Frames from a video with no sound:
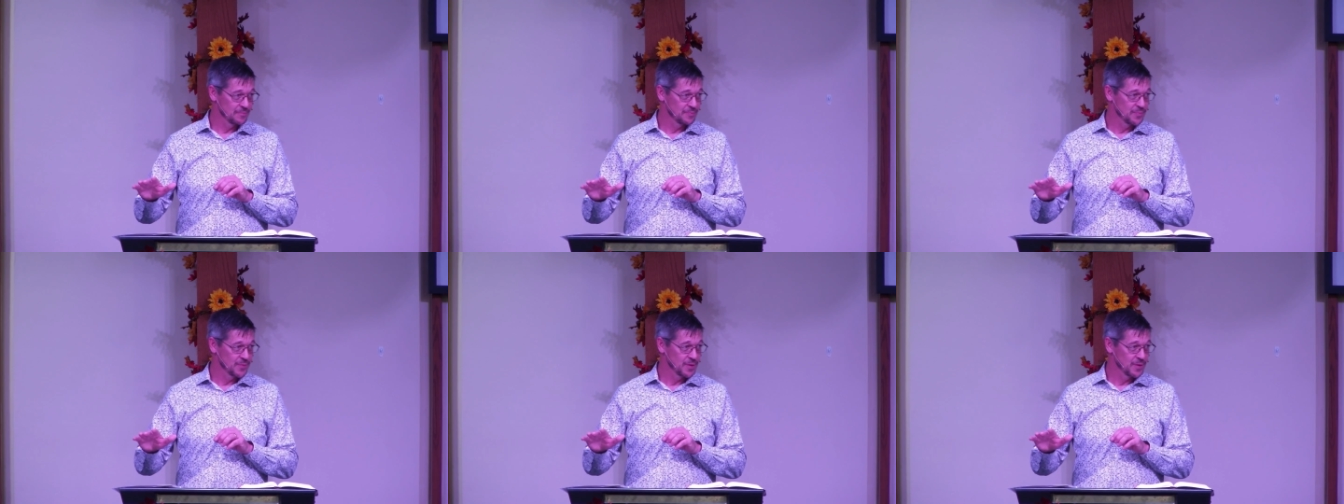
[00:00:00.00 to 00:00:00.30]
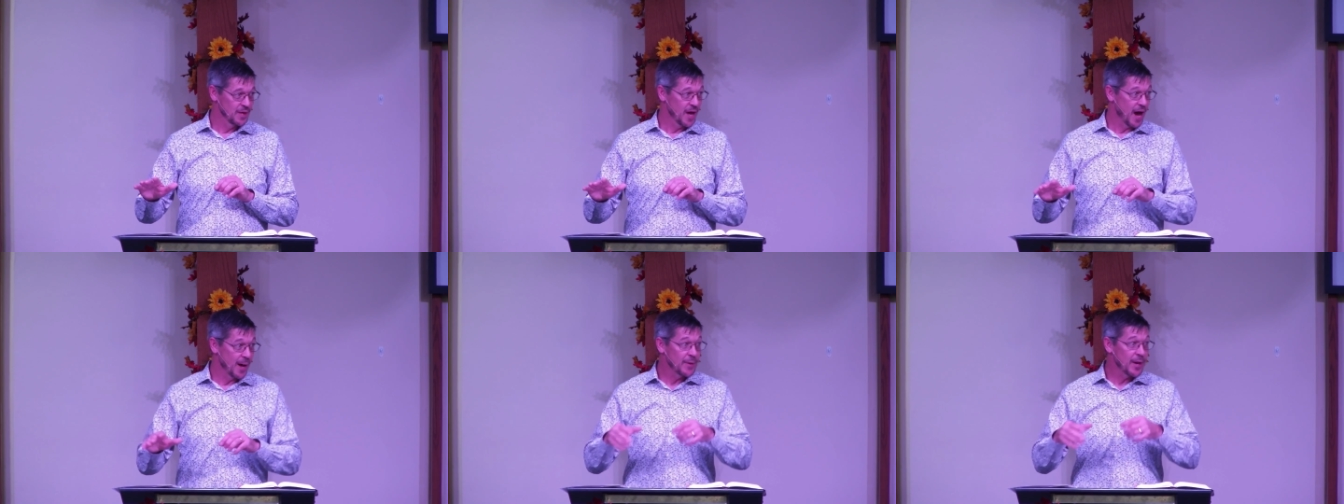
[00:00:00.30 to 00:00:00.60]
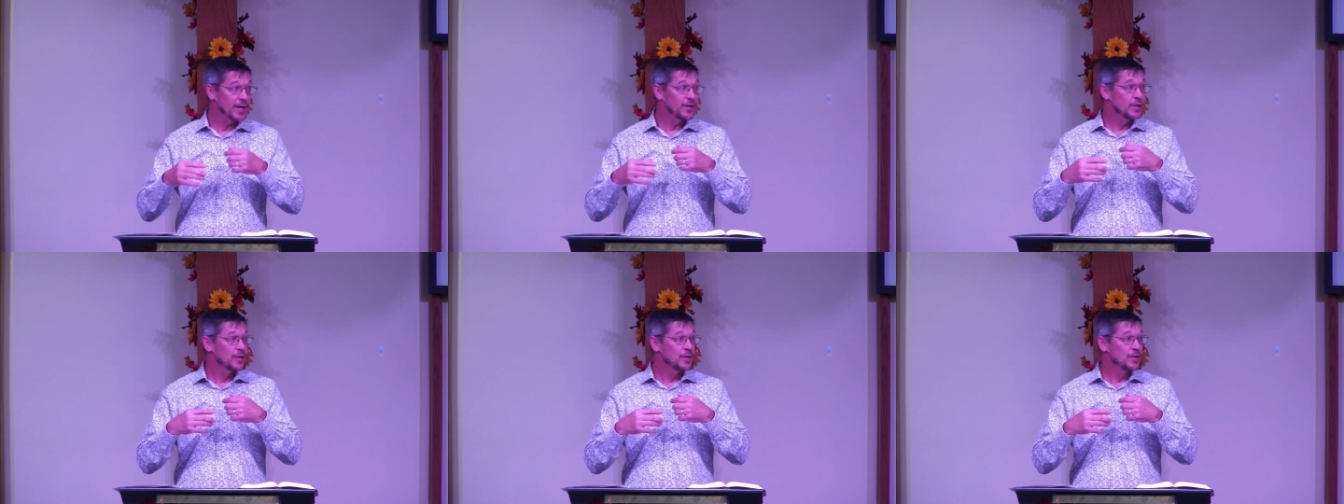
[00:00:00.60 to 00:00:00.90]
I'm
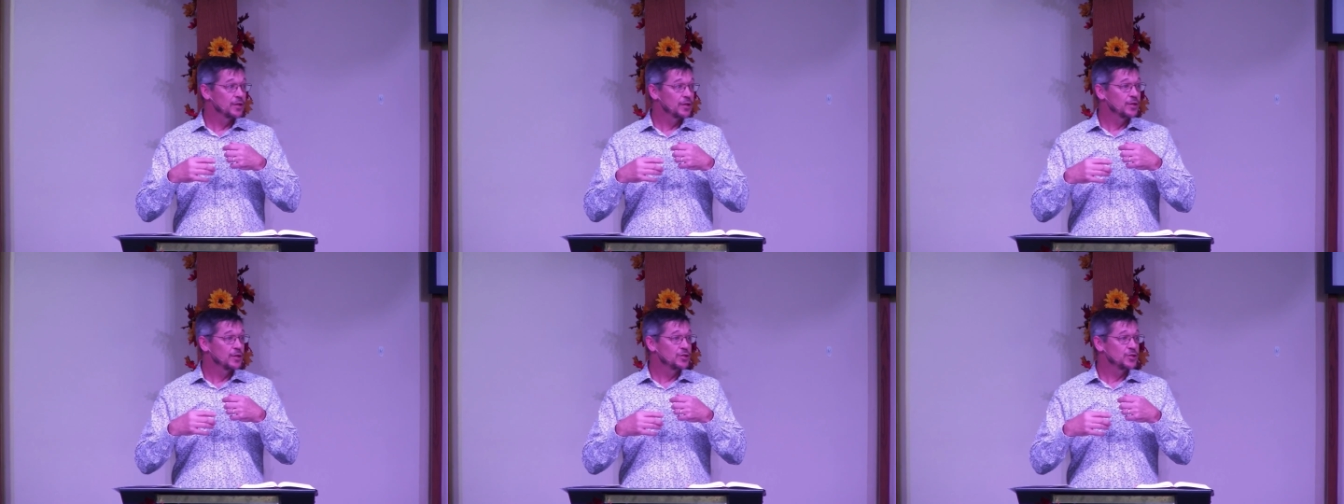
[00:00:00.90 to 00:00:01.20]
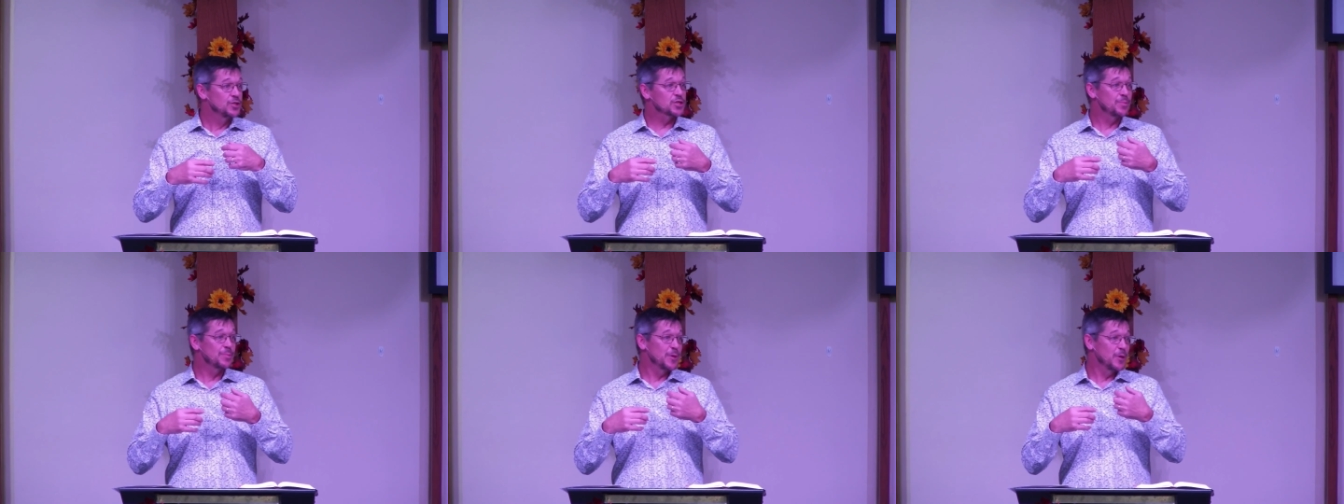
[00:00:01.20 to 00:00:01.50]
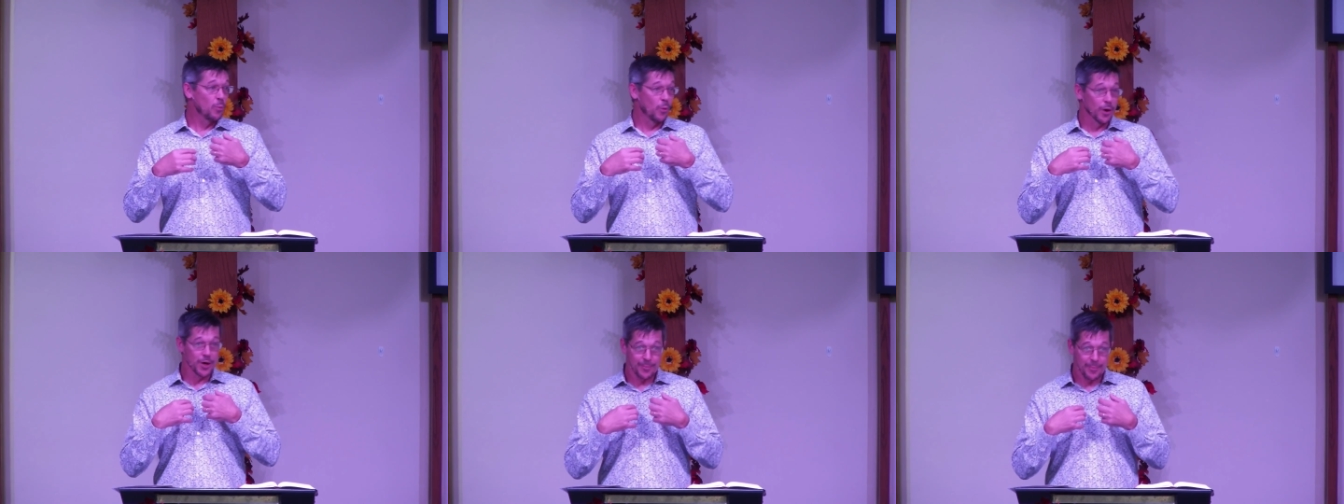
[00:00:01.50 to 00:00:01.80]
not just to be
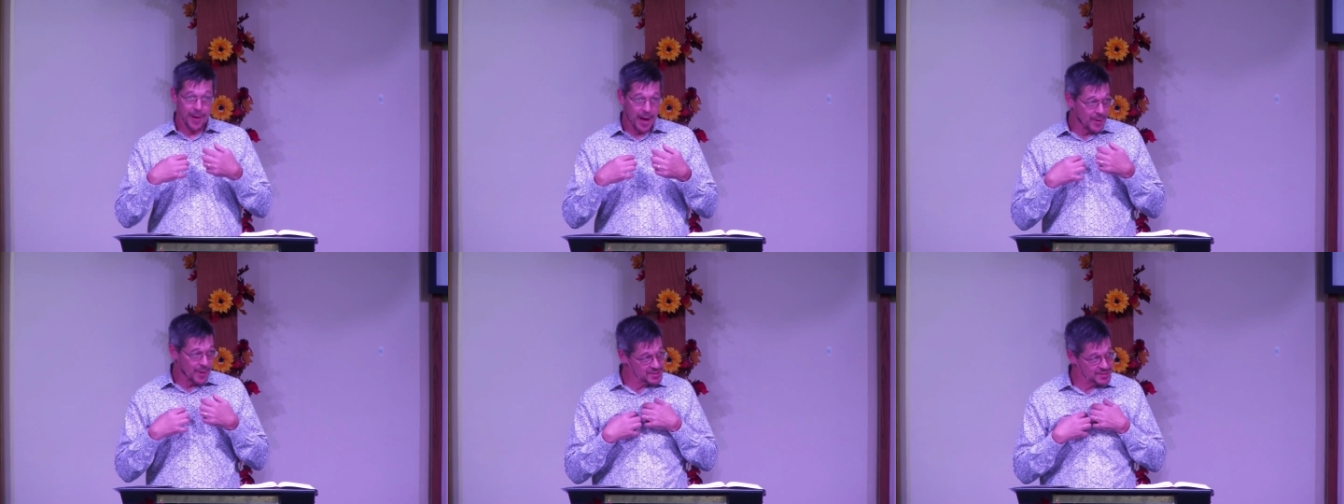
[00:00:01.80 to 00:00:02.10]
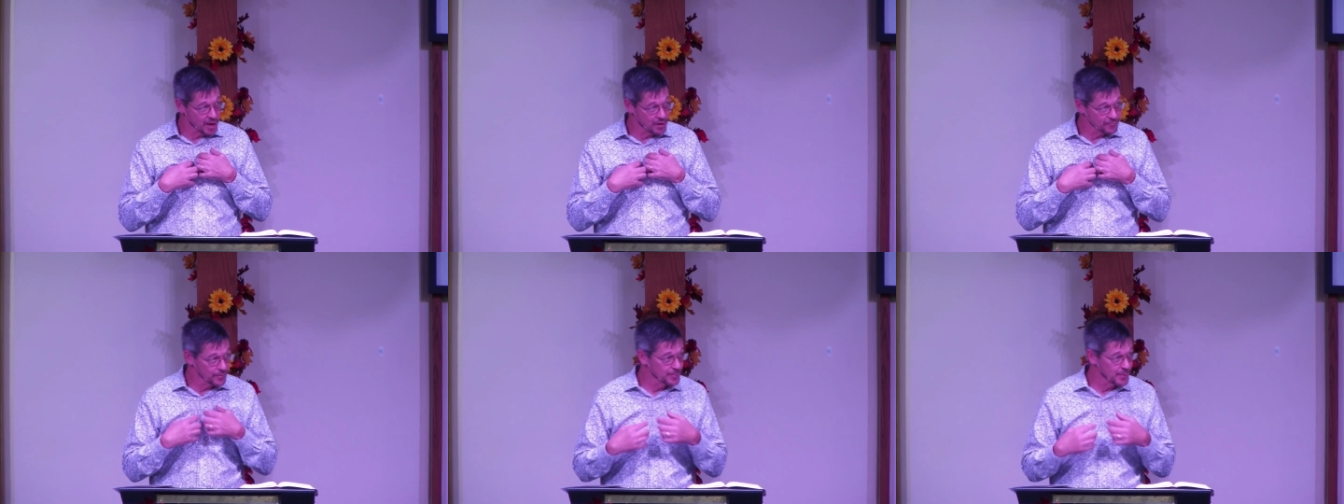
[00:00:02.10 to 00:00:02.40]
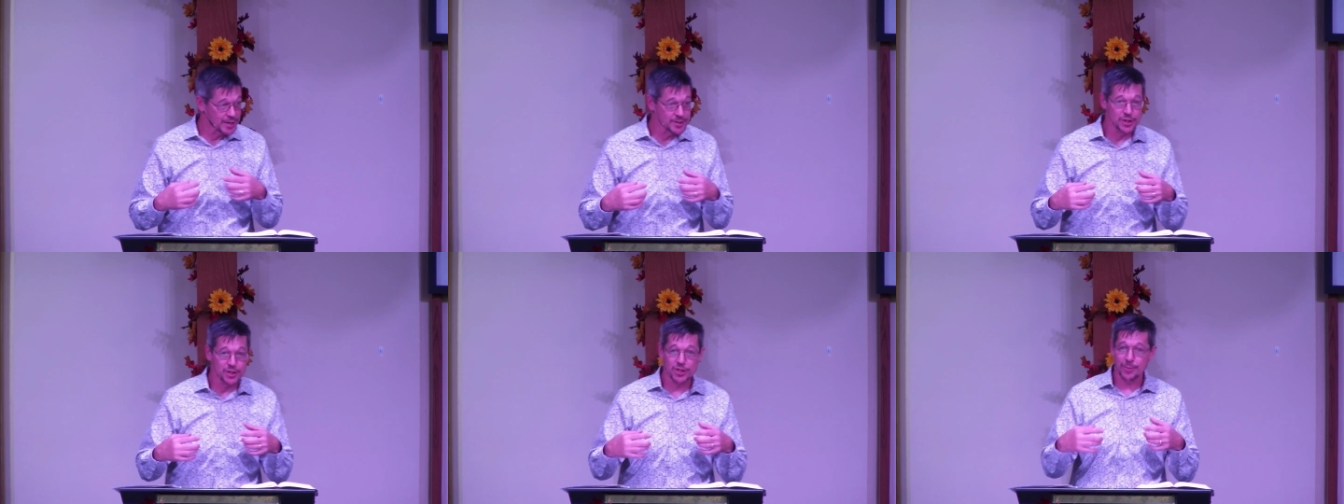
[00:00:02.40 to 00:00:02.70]
worried about myself. I'm not
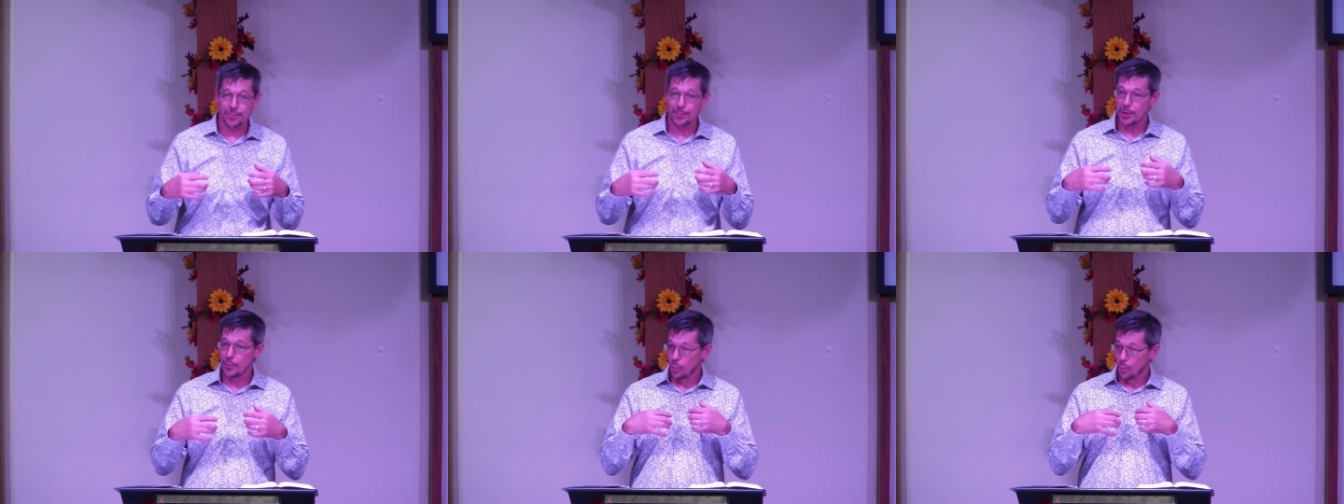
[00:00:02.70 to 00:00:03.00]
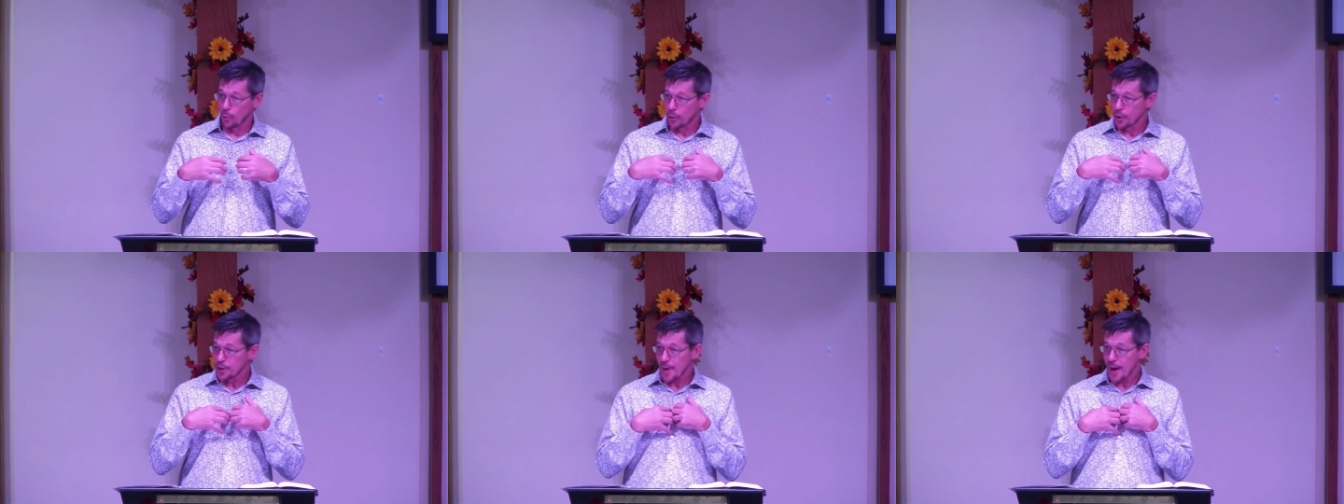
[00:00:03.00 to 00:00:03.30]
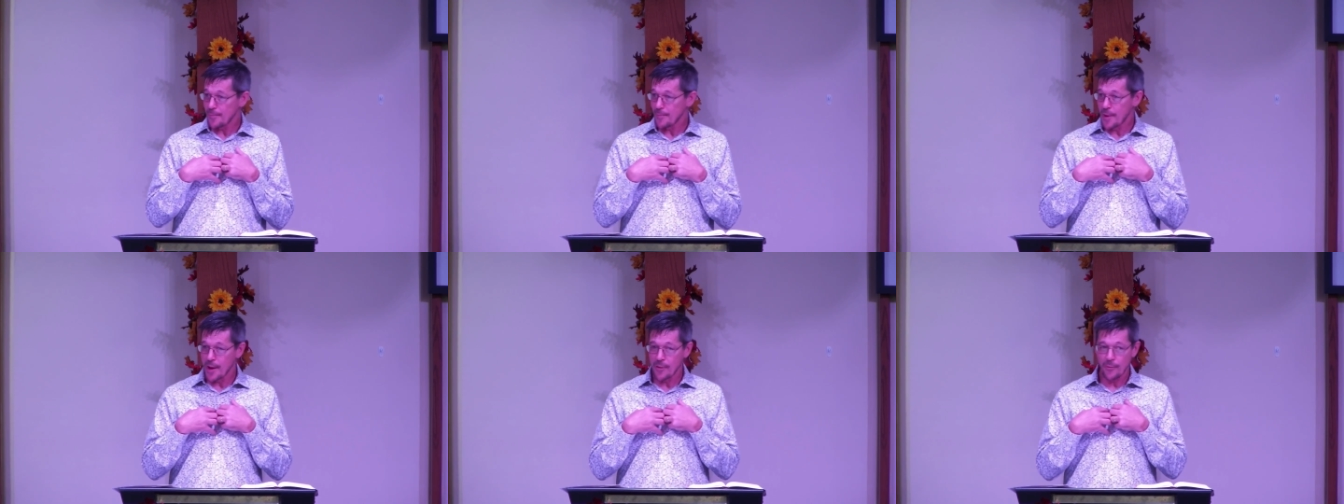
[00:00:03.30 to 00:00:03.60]
just to be worried about
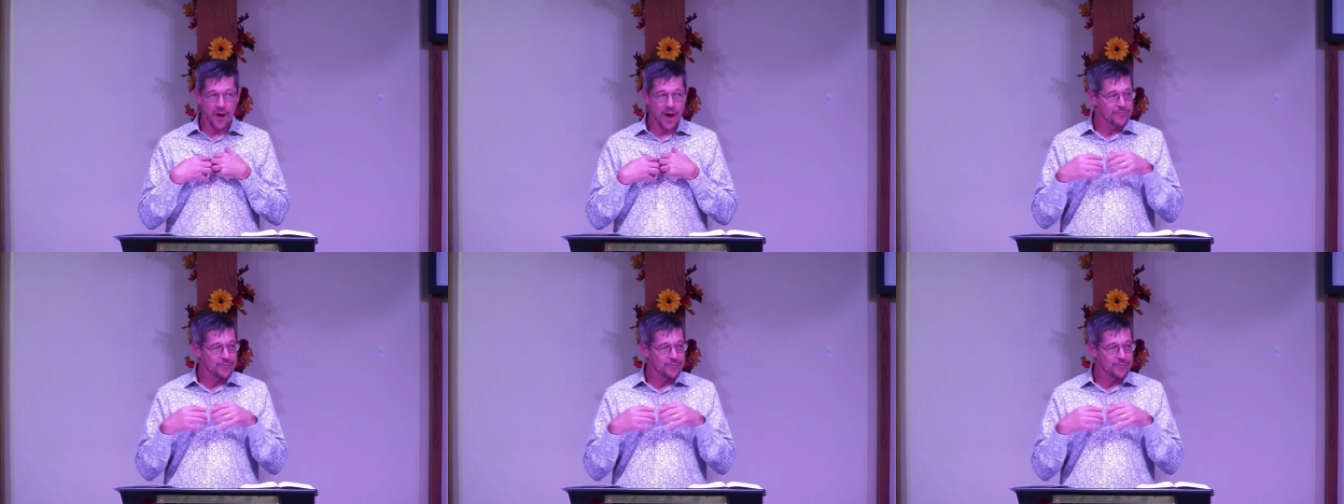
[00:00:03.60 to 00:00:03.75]
my wife.